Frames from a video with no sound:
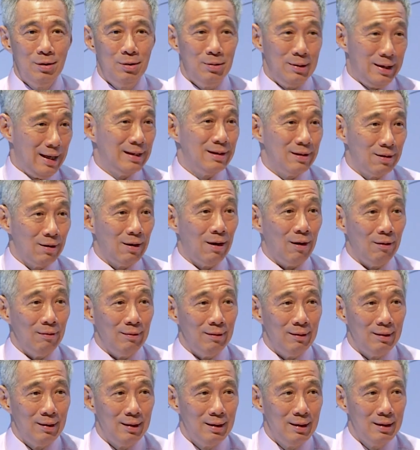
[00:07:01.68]
to get around,
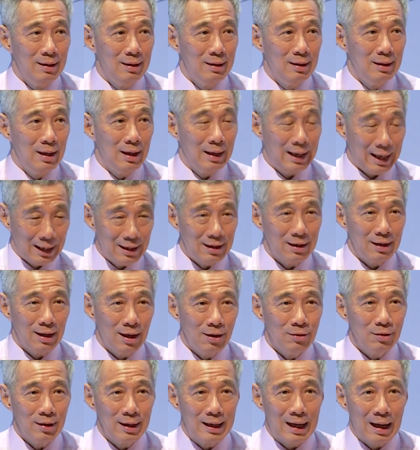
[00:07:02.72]
get
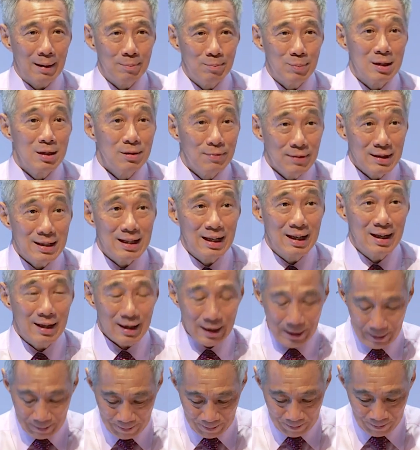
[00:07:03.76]
around the campus physically.